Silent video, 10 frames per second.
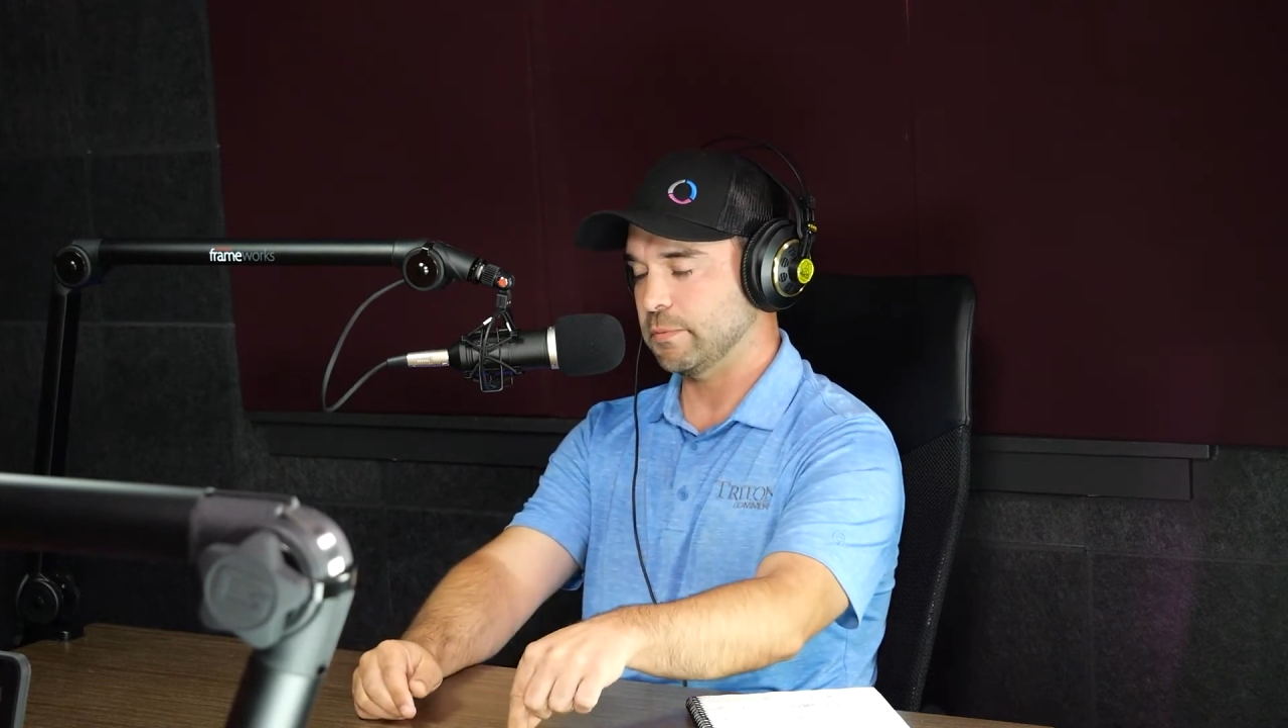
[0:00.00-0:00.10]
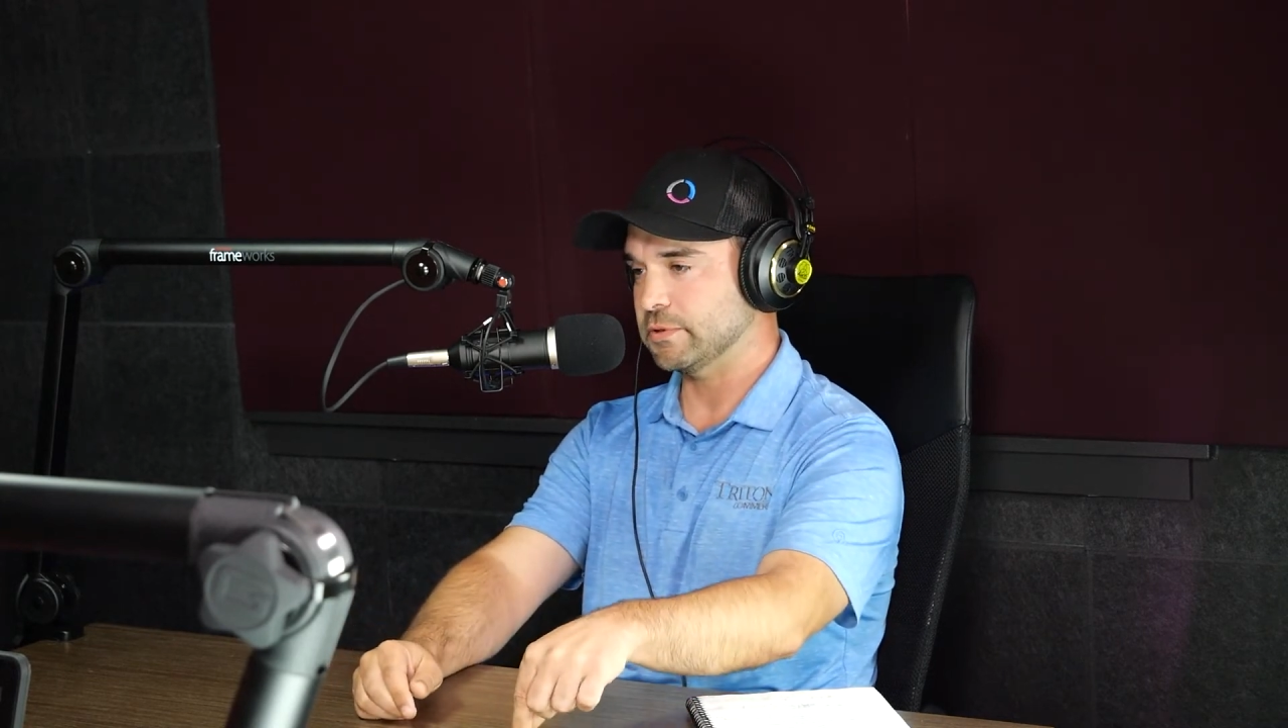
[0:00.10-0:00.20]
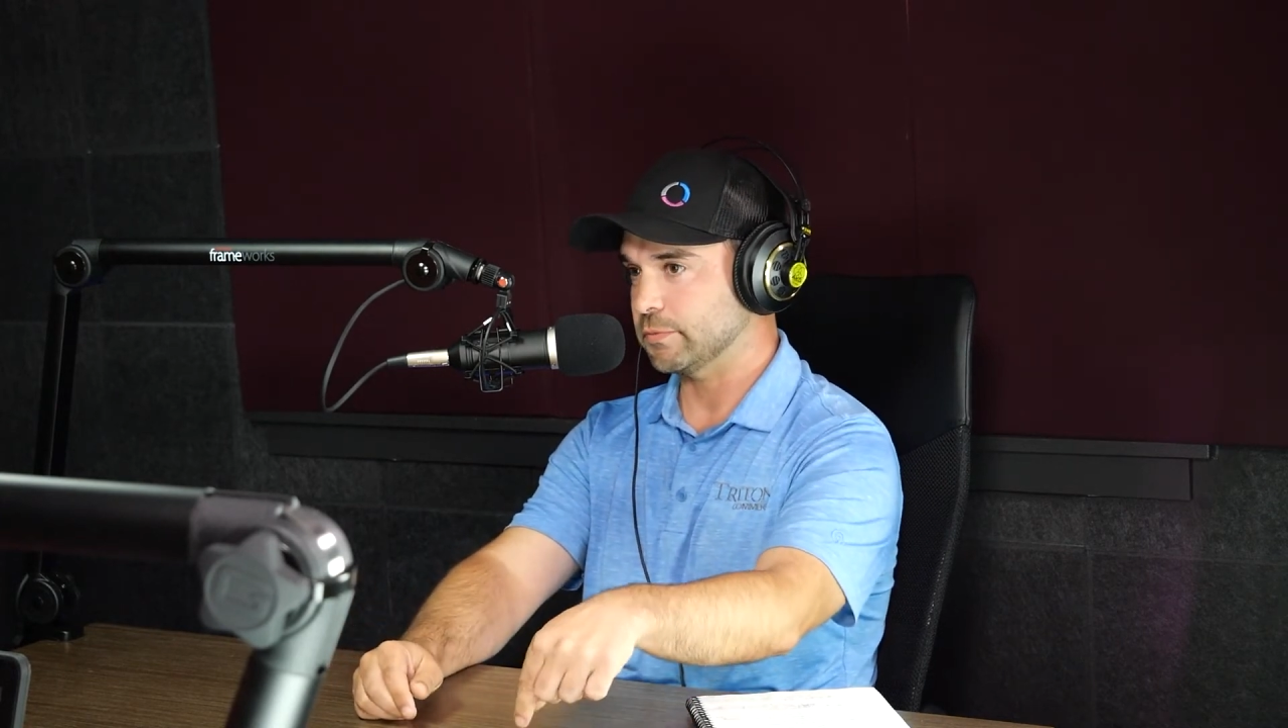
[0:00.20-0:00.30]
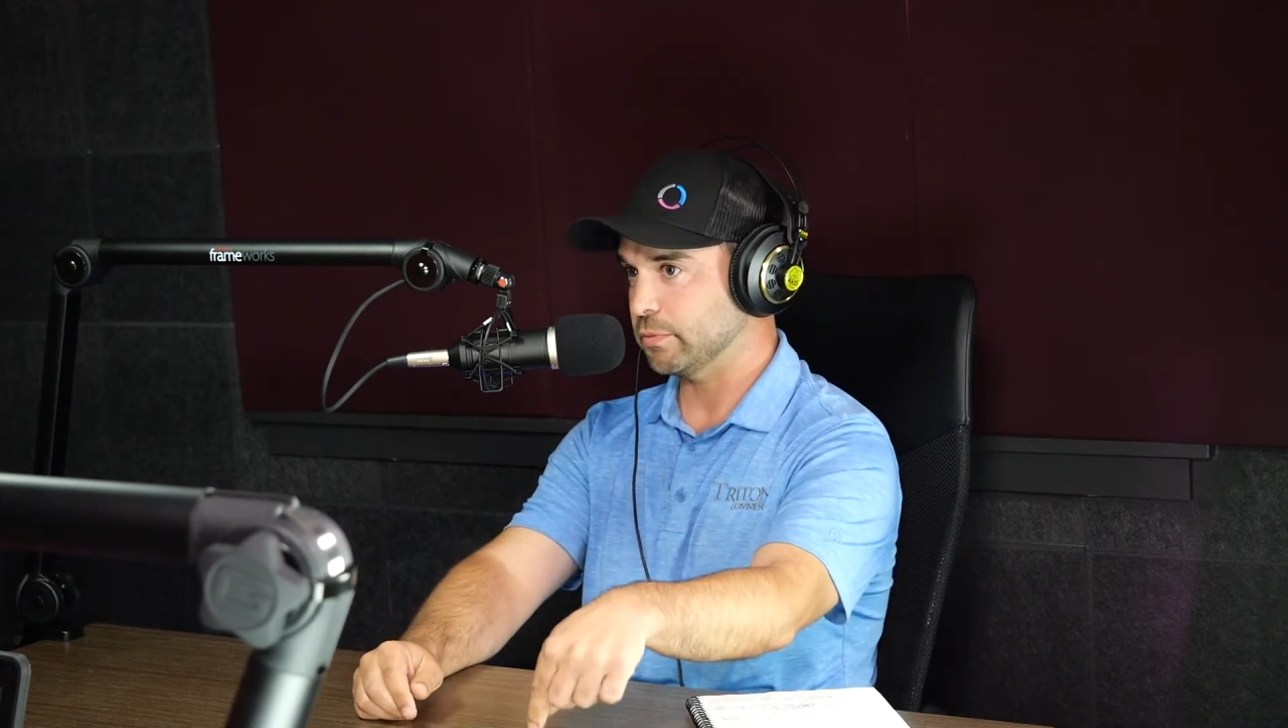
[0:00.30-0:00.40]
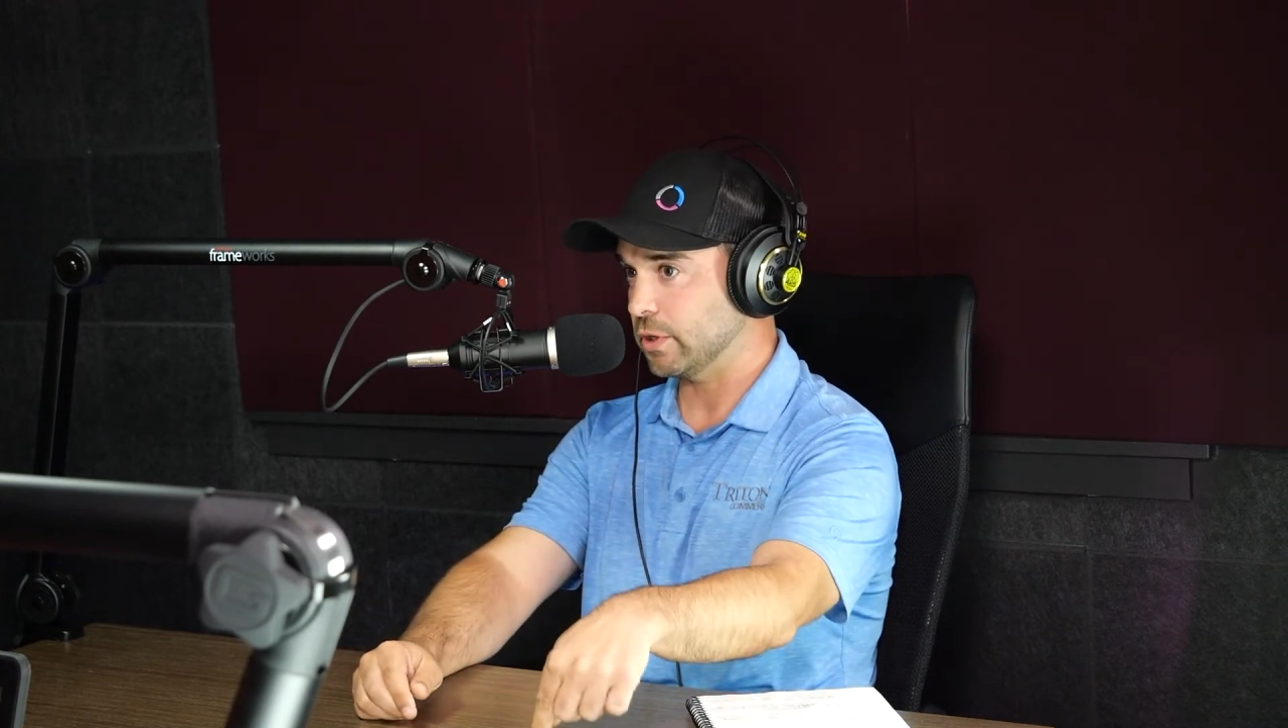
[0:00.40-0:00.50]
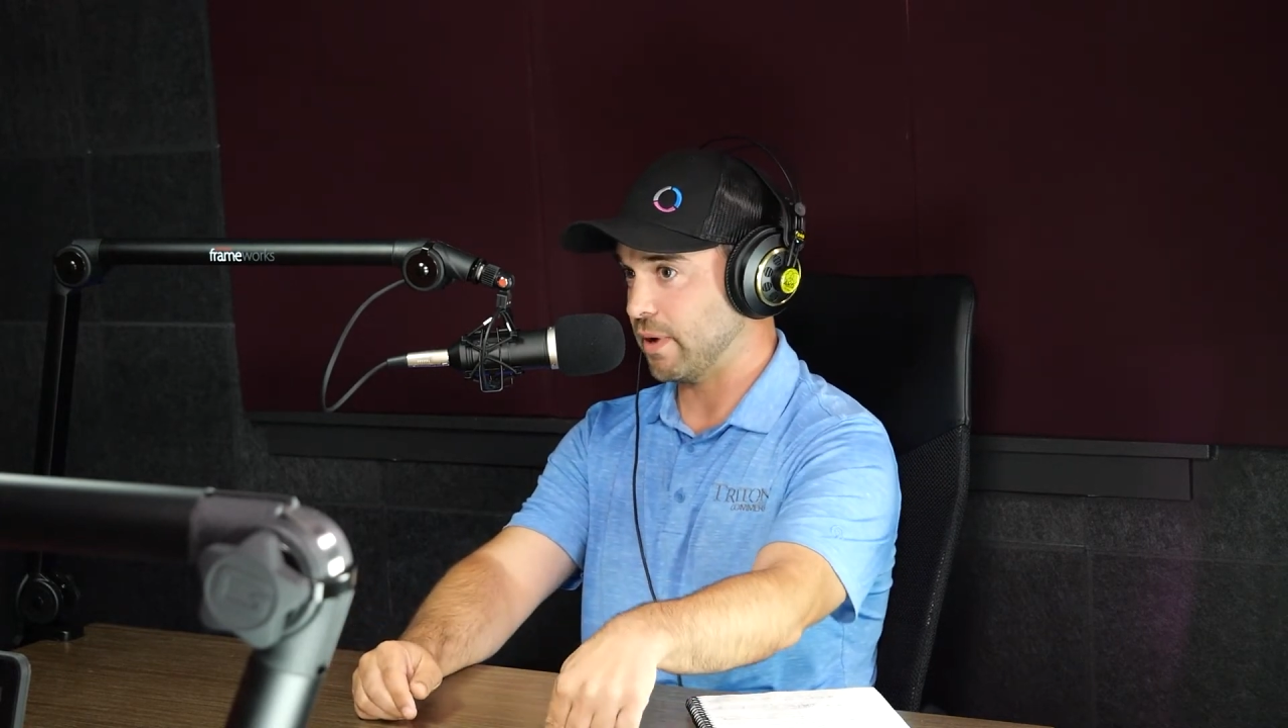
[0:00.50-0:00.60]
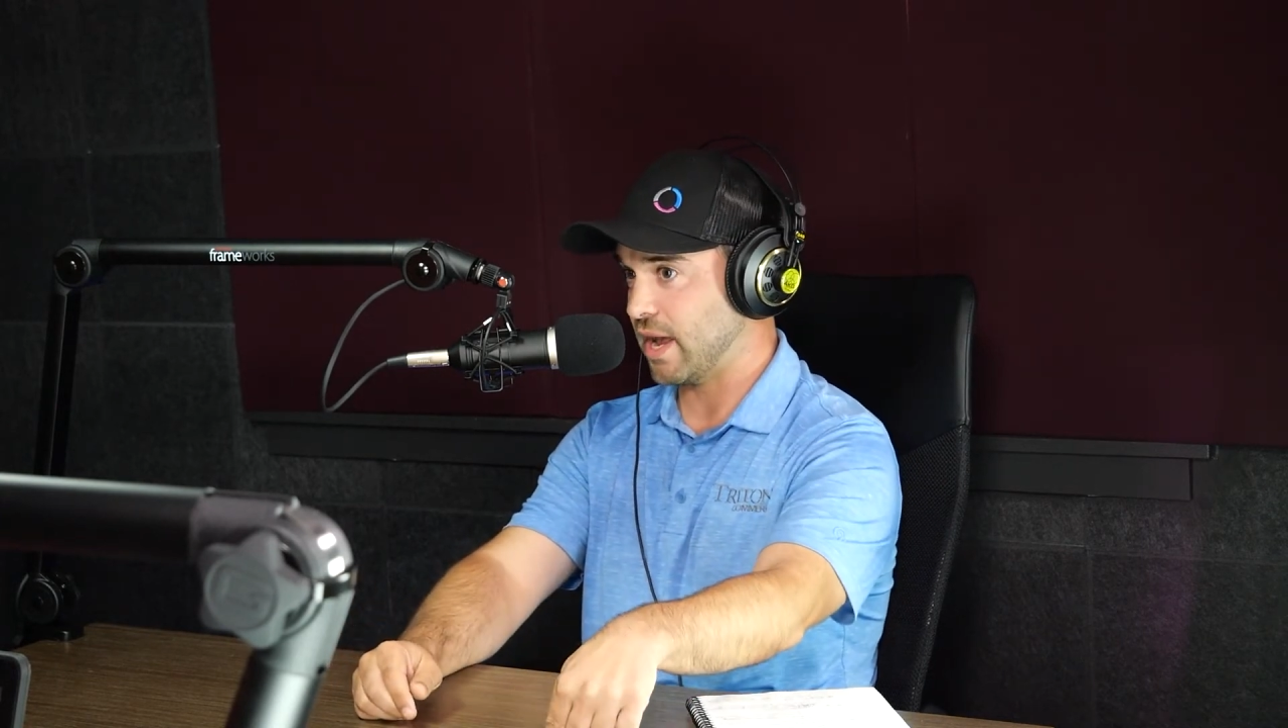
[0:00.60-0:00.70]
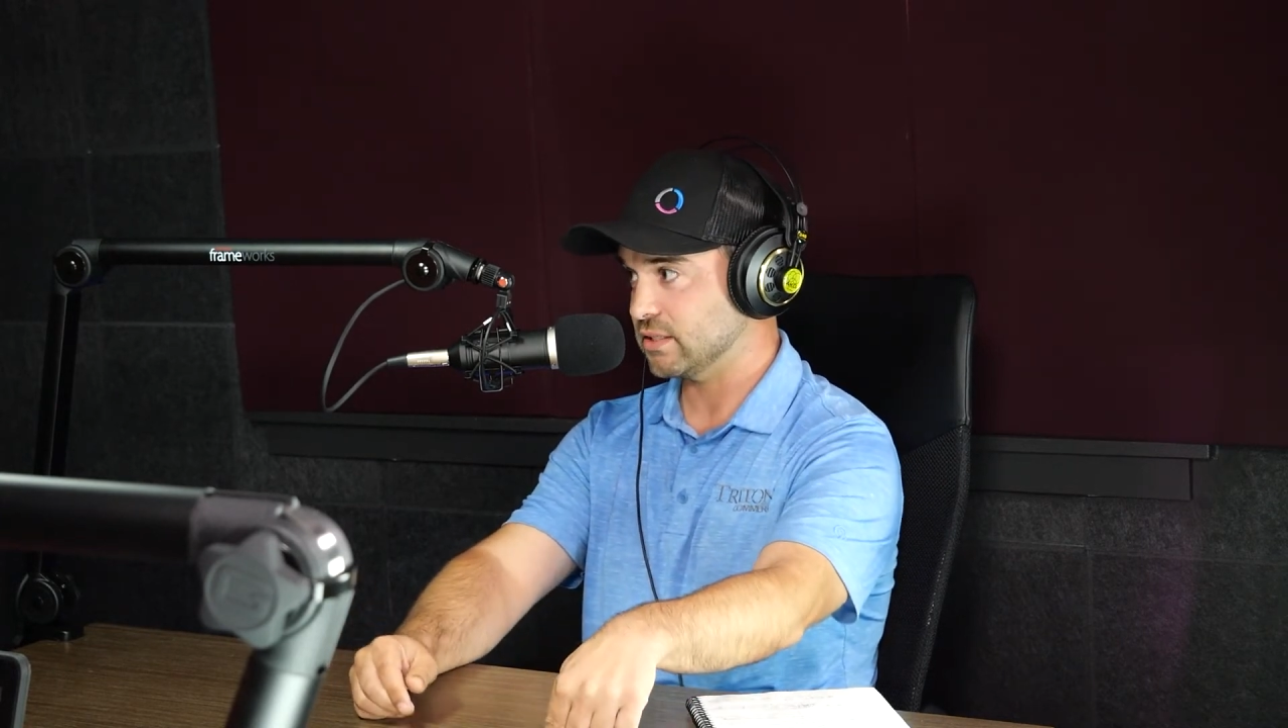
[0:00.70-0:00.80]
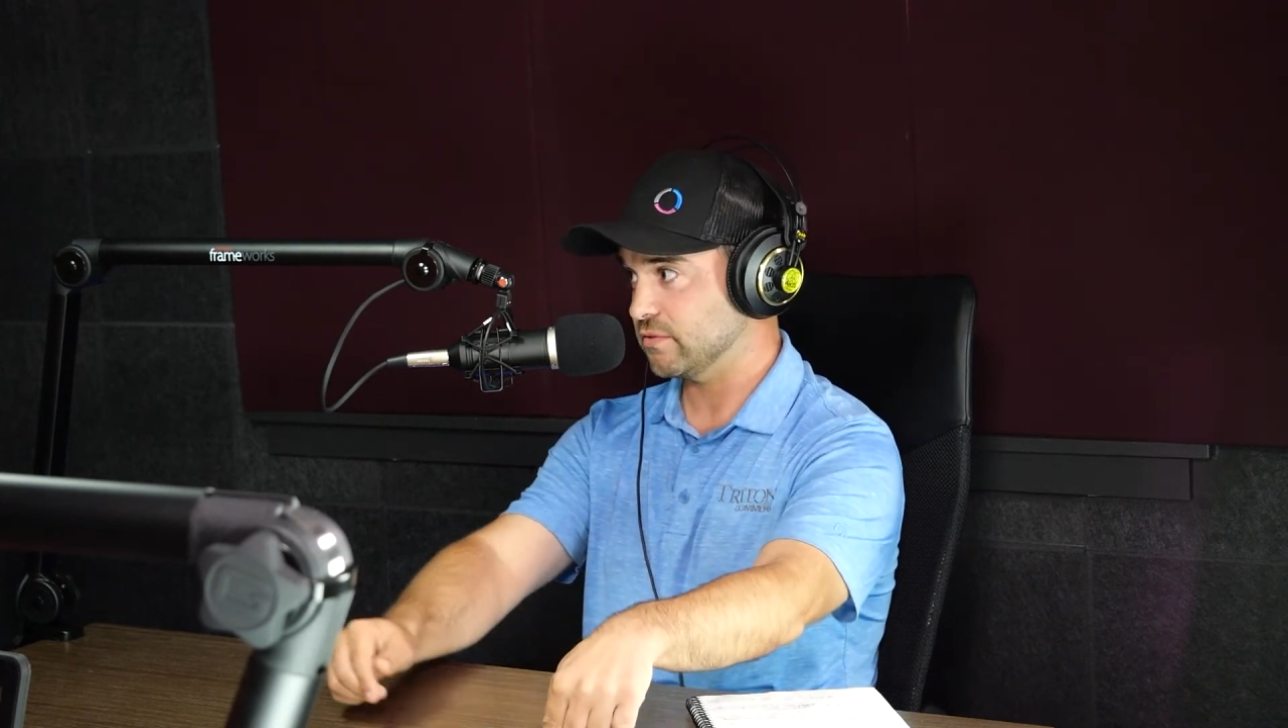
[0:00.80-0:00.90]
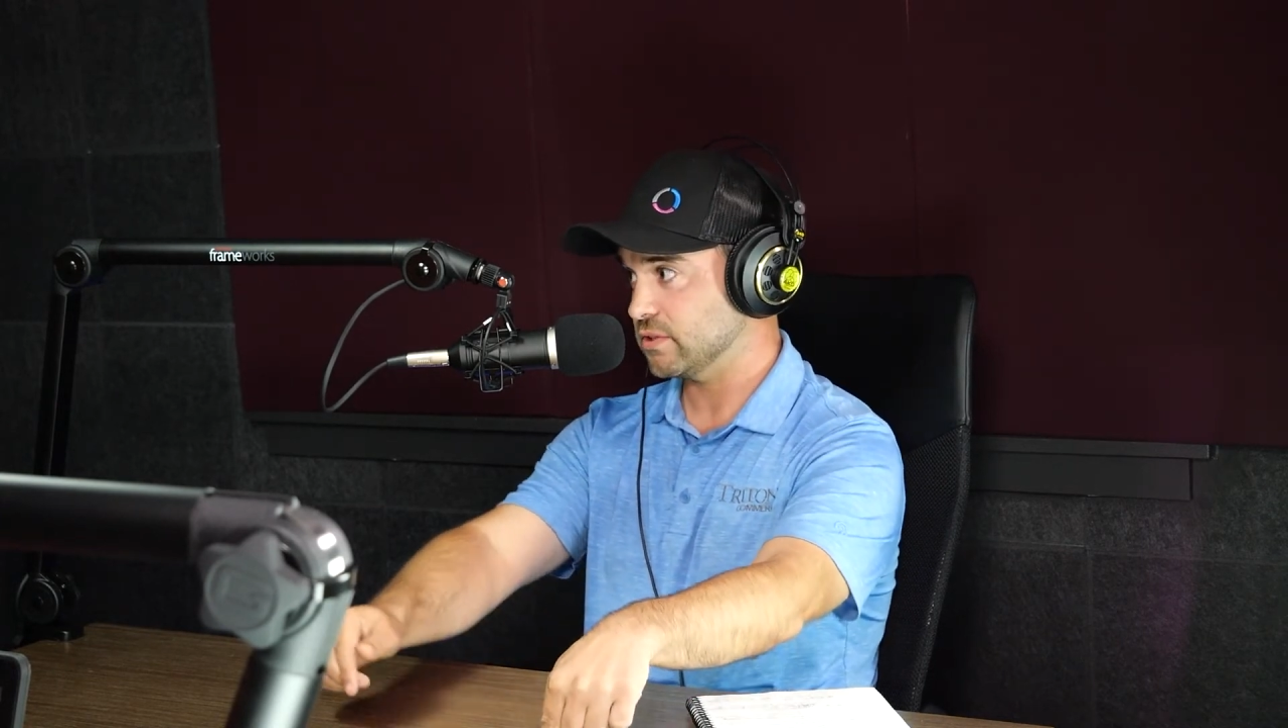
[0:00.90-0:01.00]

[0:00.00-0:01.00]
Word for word: Some people are passive.